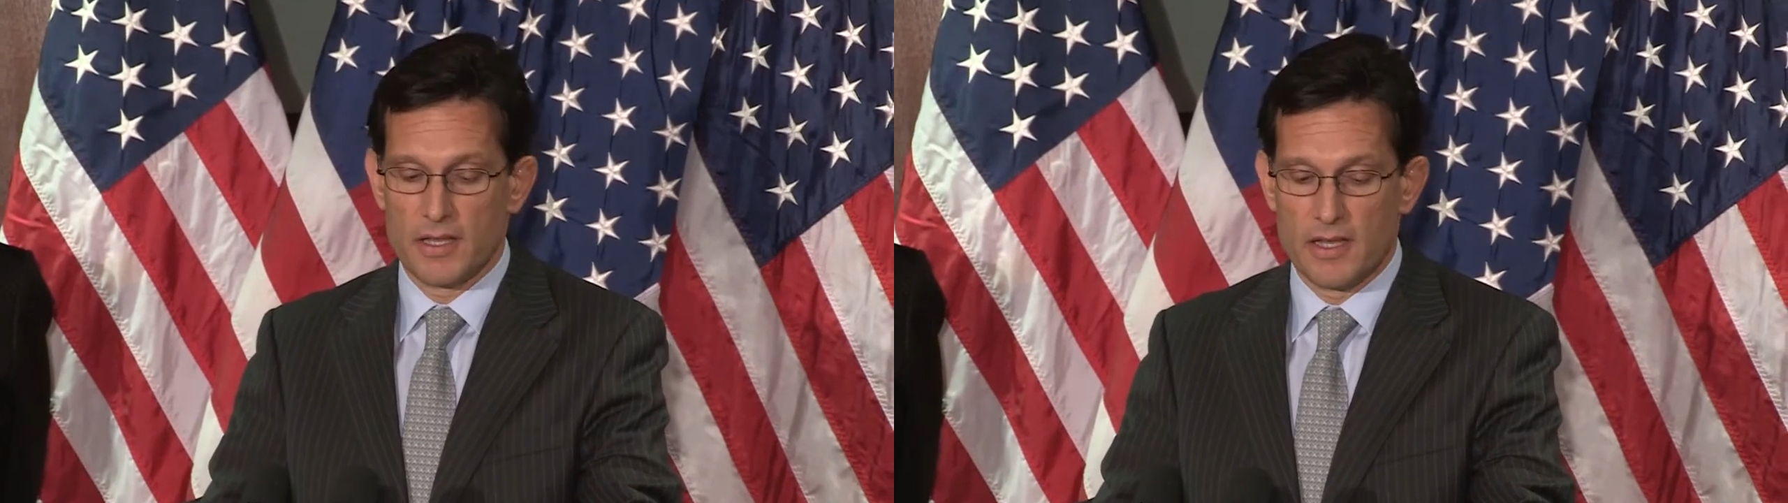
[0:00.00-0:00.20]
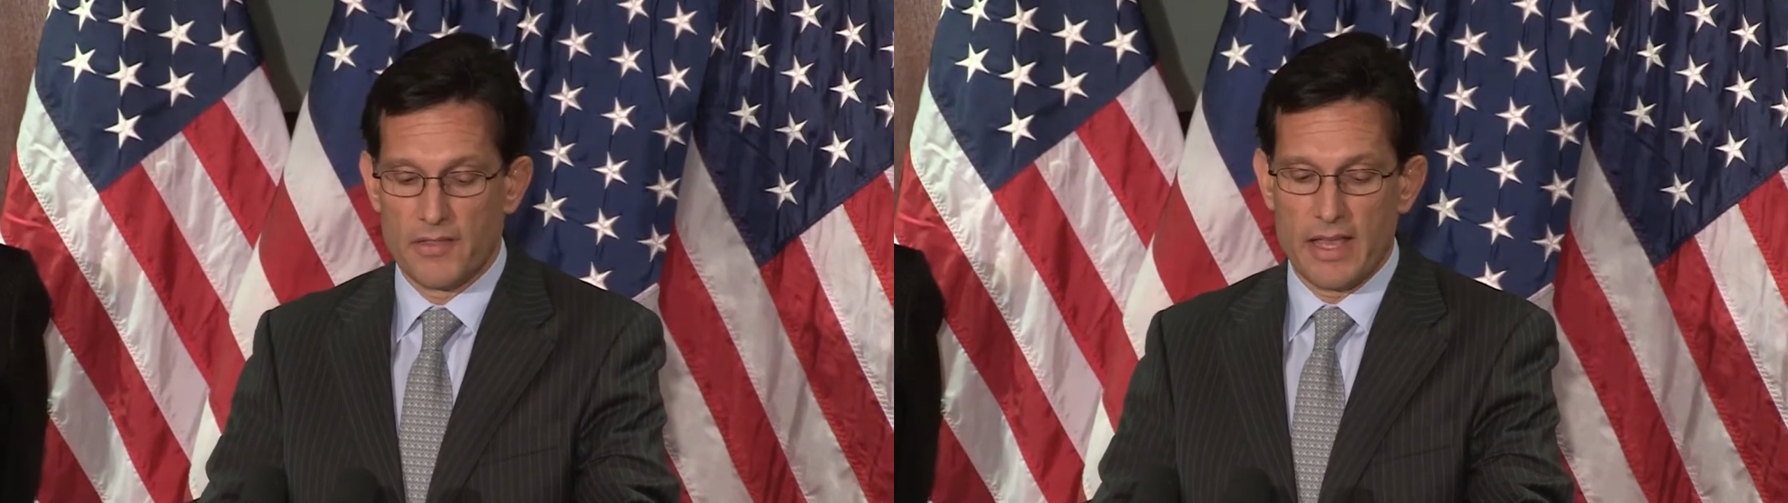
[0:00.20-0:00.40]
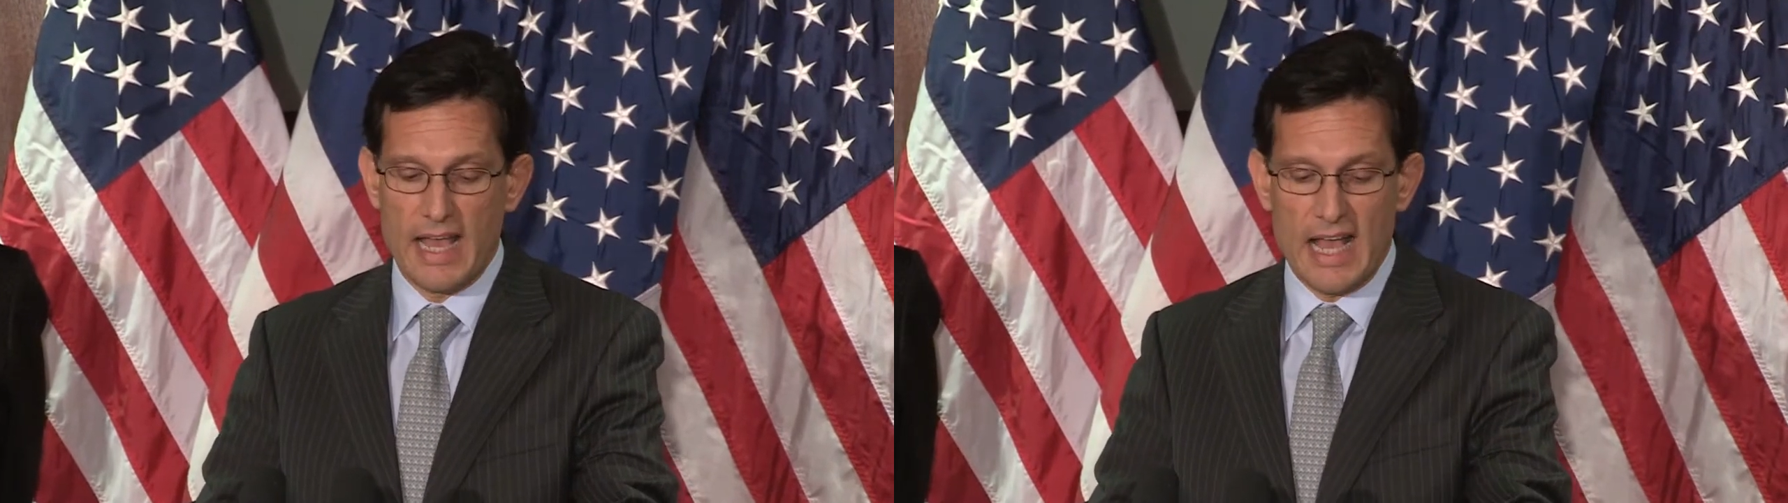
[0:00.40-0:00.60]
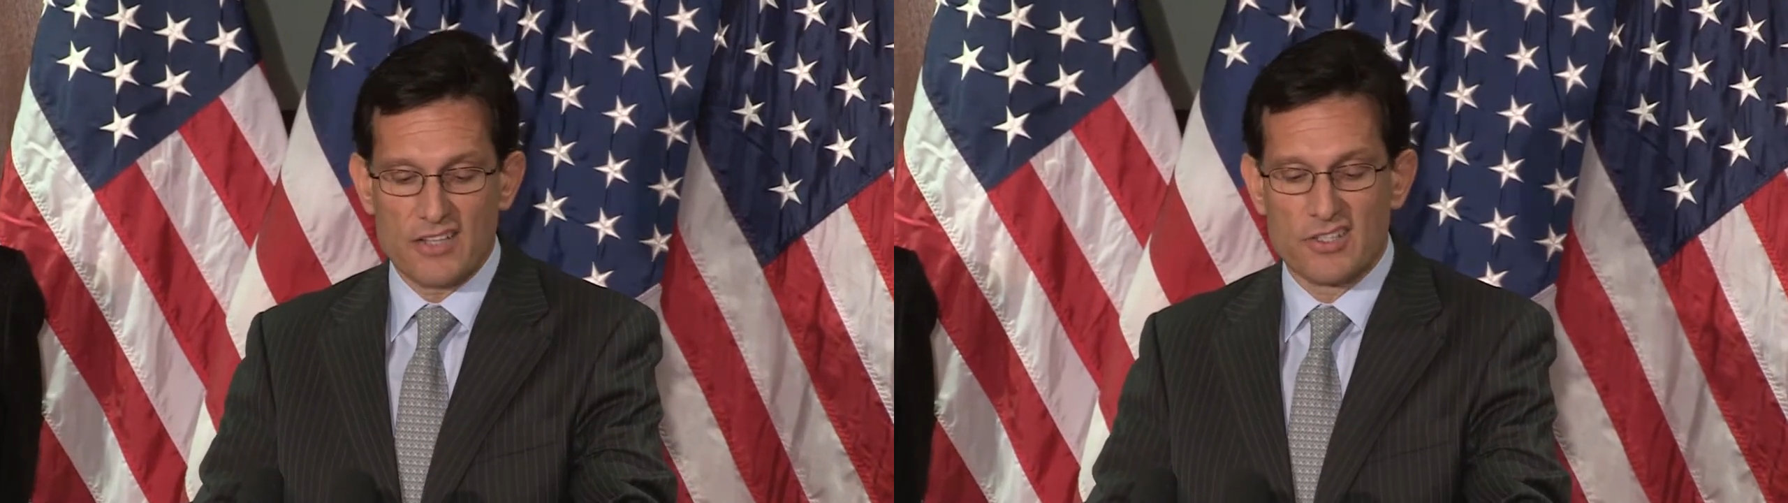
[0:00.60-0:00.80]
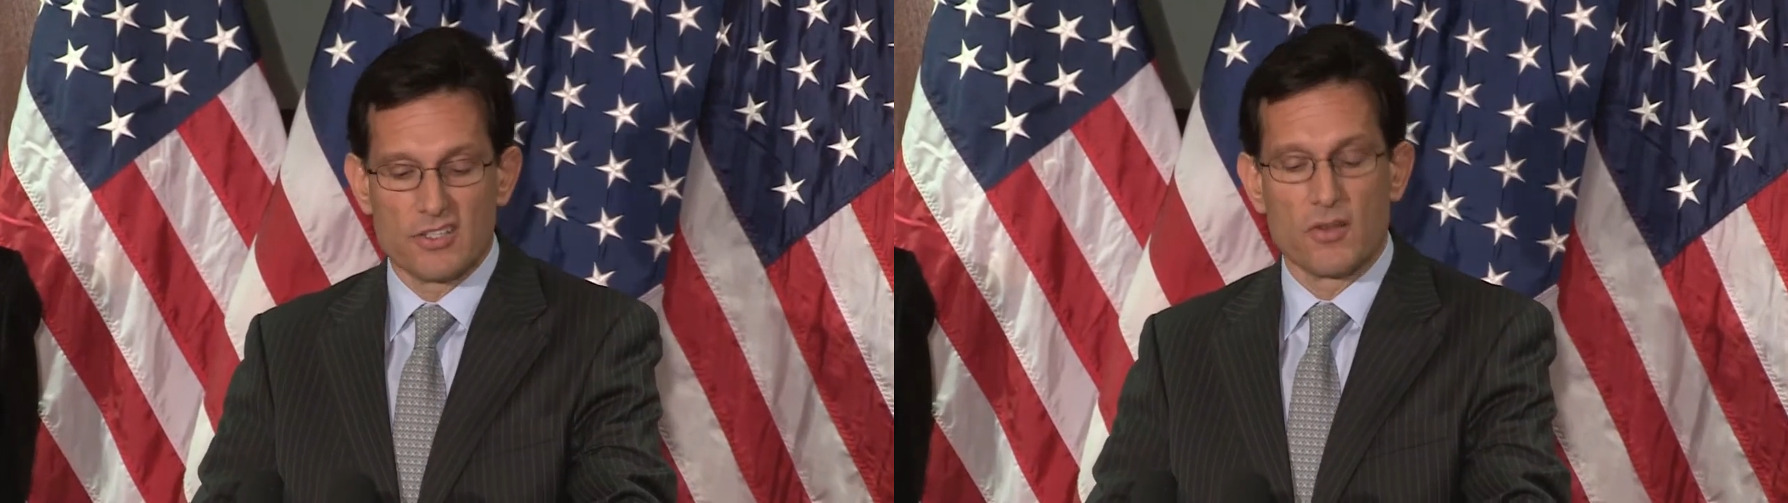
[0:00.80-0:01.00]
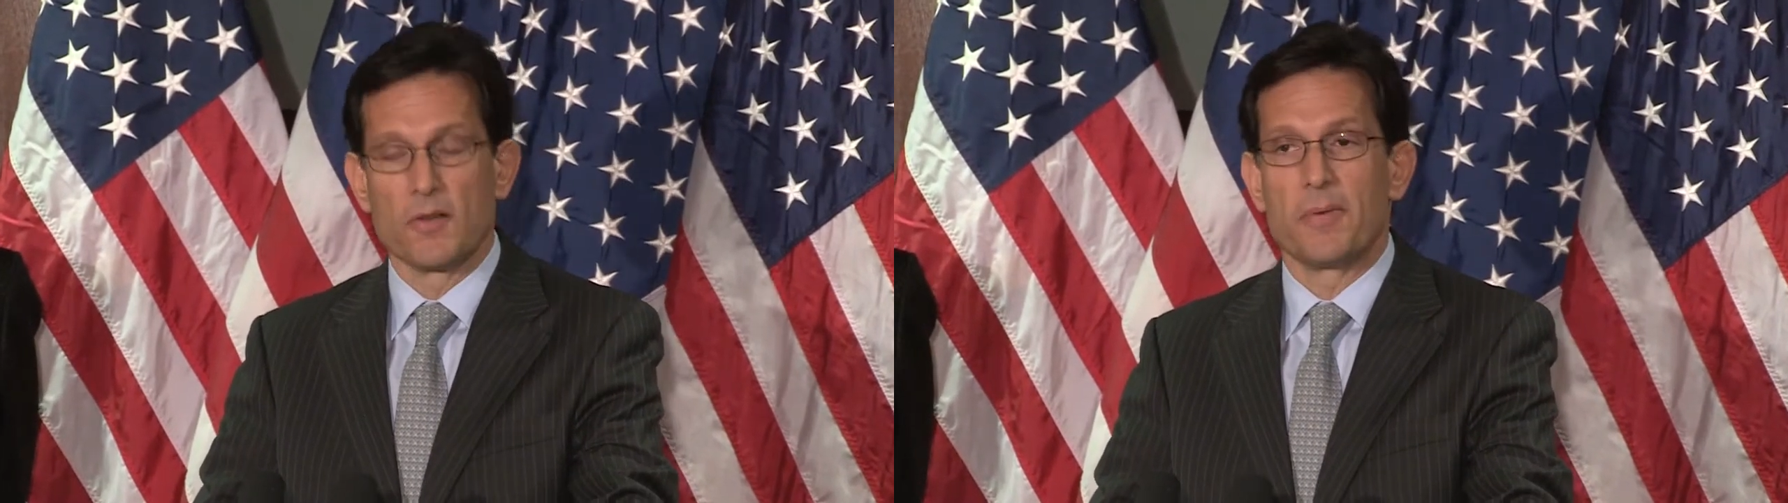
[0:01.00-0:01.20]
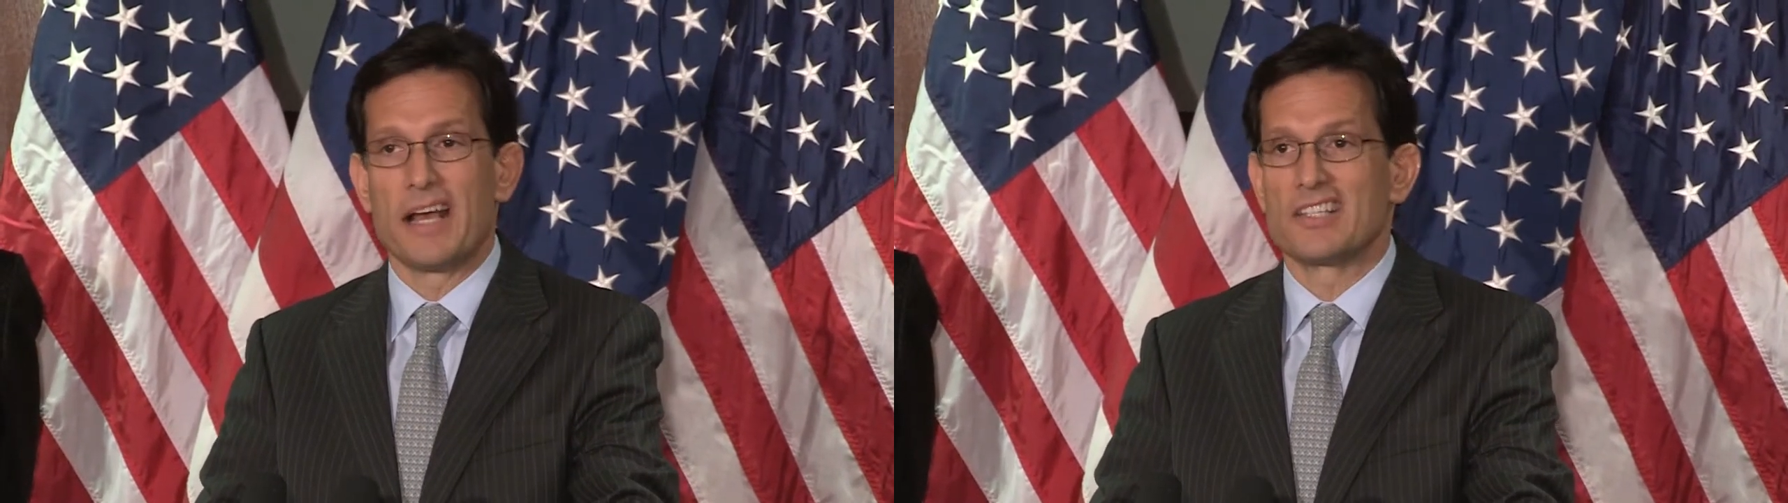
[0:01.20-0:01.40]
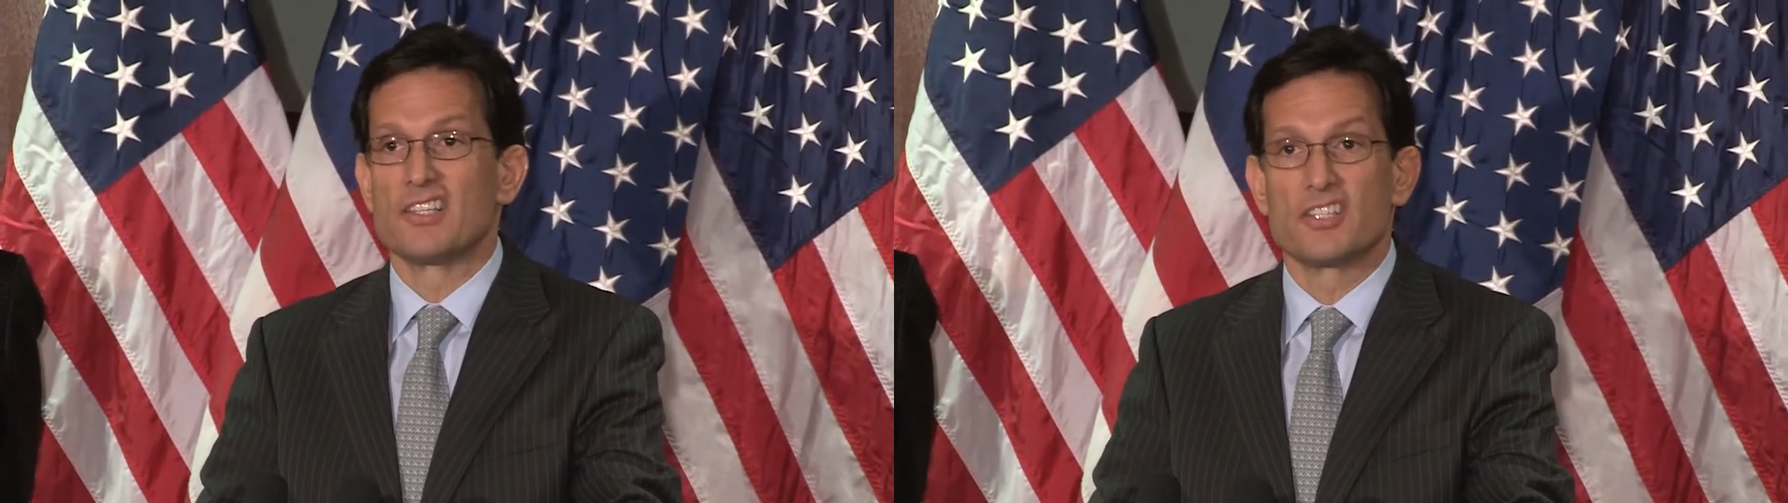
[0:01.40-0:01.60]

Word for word: The House is going to pass